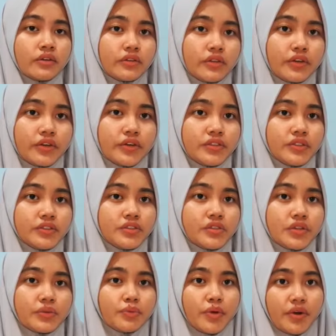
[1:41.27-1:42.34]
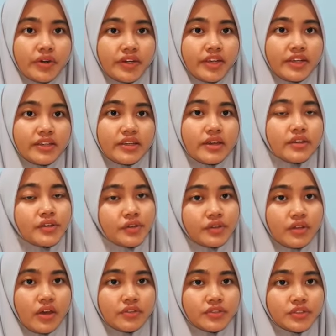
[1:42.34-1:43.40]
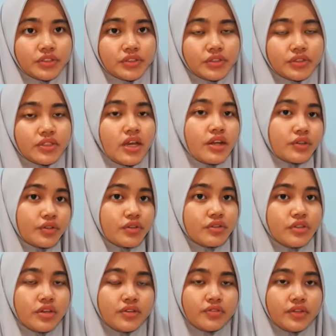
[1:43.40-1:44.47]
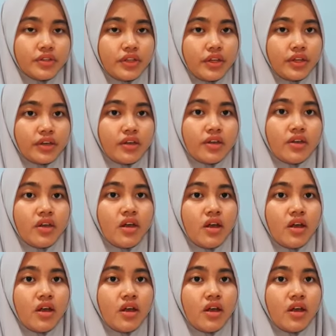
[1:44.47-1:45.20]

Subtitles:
The greetings good morning, good afternoon, and good evening